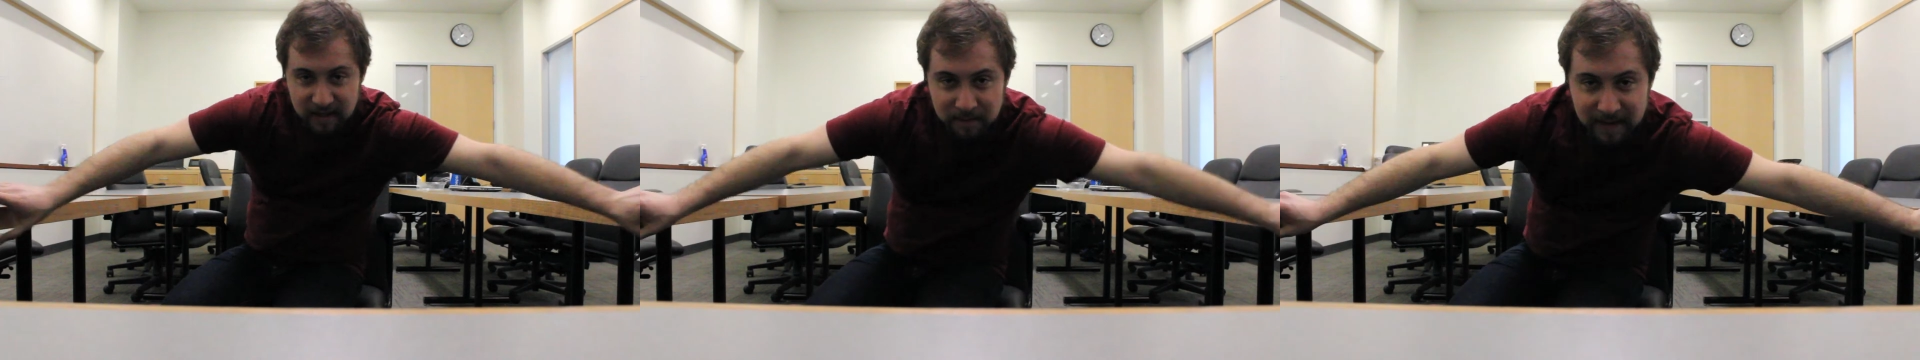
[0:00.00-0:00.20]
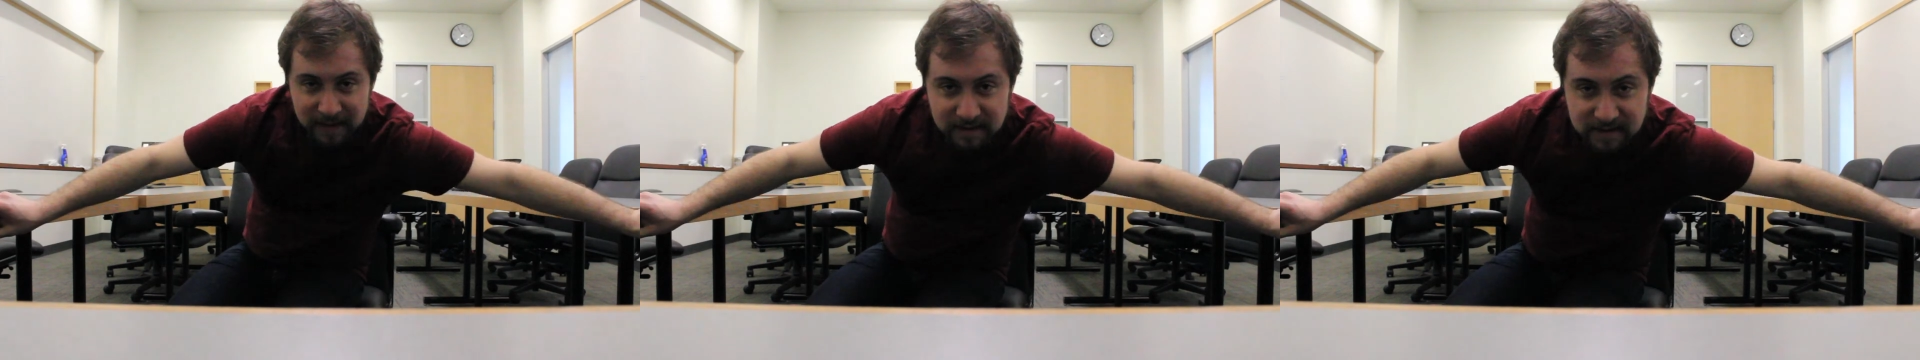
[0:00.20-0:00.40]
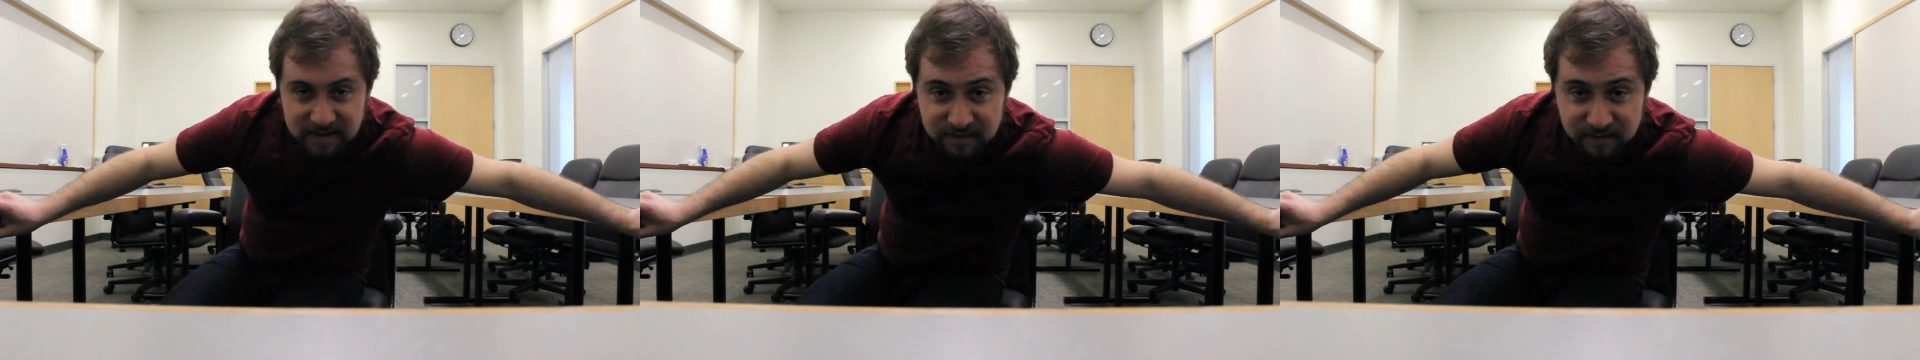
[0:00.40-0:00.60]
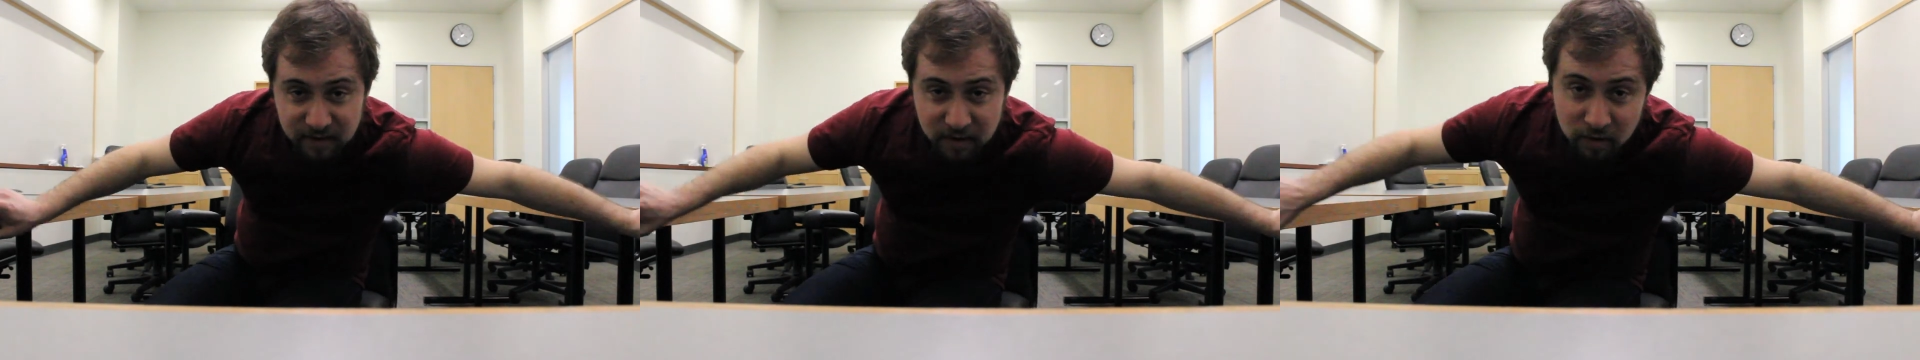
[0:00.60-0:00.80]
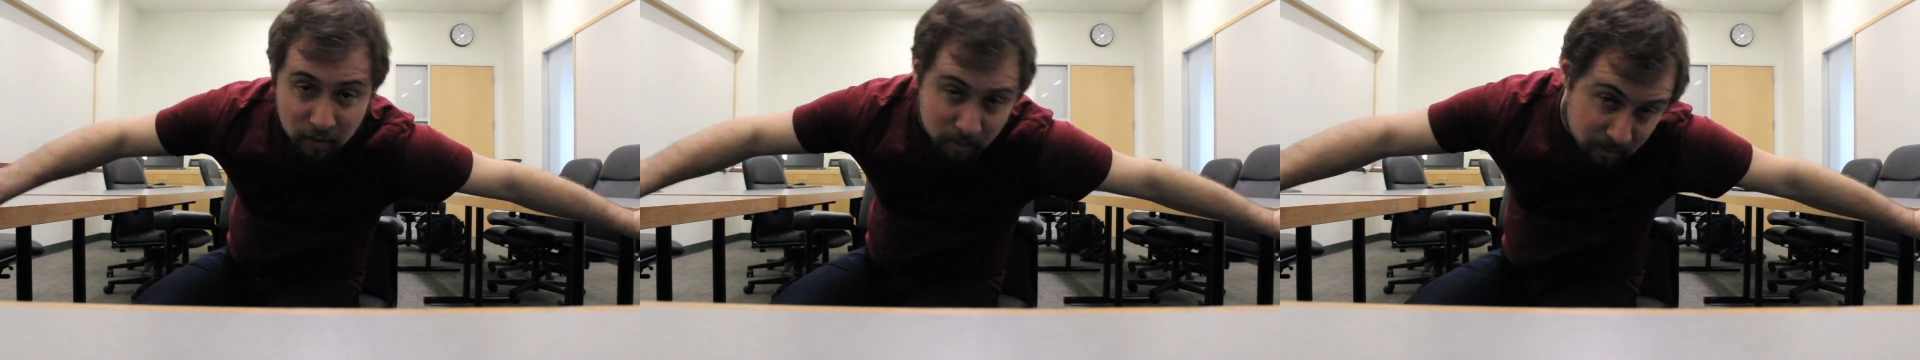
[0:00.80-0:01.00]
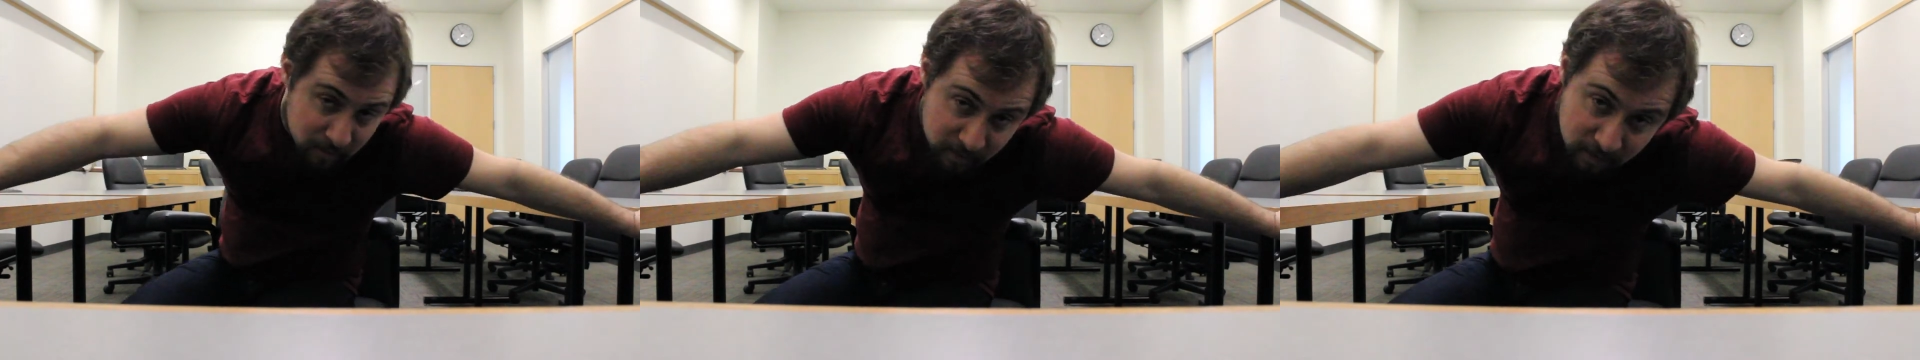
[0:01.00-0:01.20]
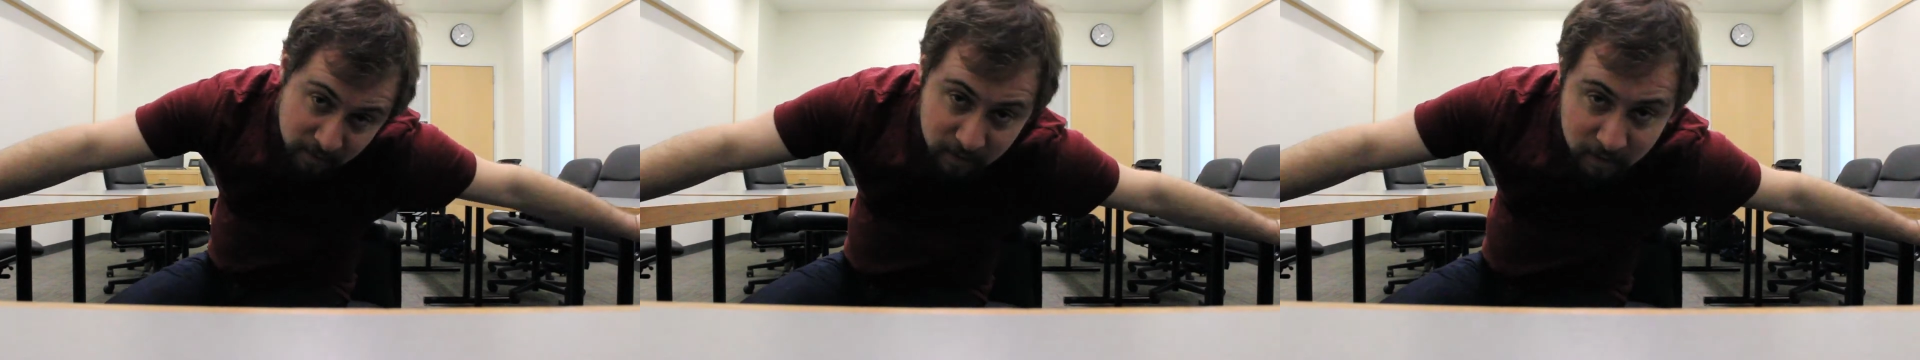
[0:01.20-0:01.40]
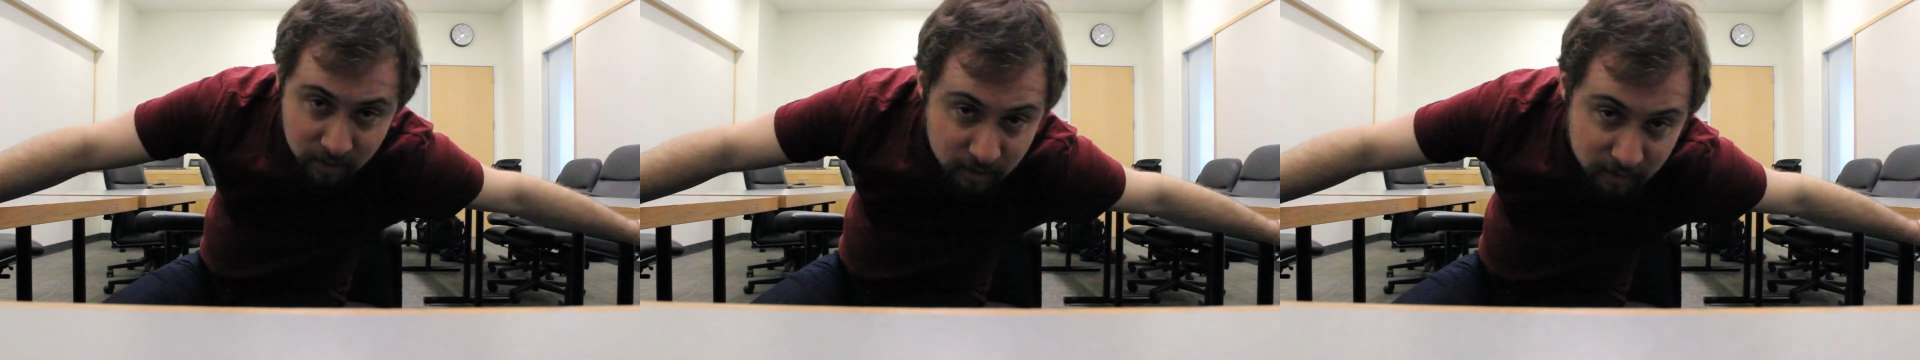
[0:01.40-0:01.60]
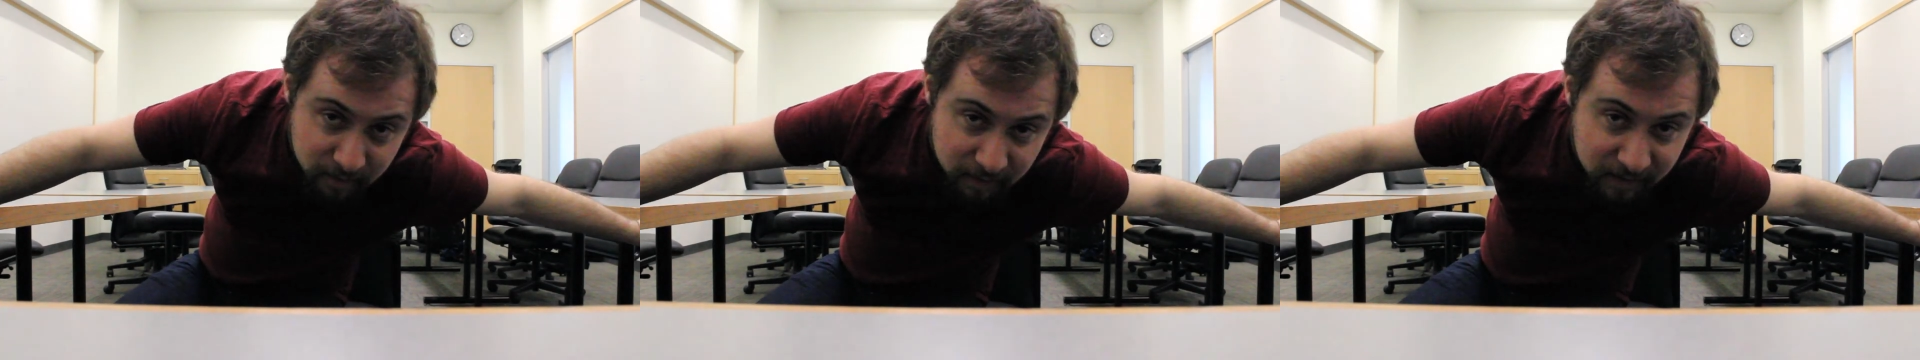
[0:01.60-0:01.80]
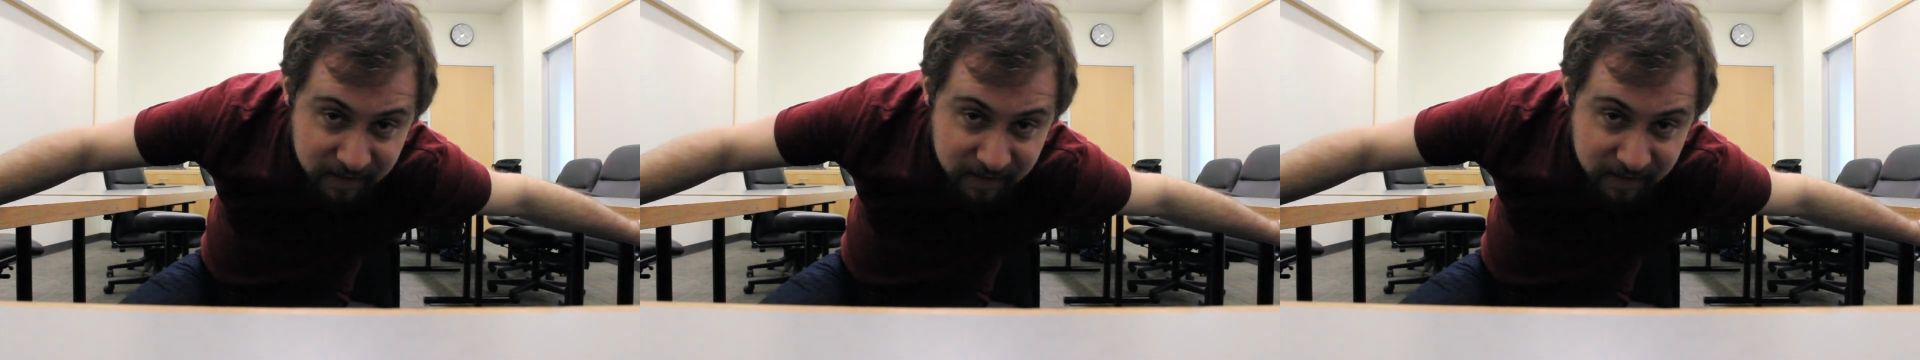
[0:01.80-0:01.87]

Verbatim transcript: to make this film, there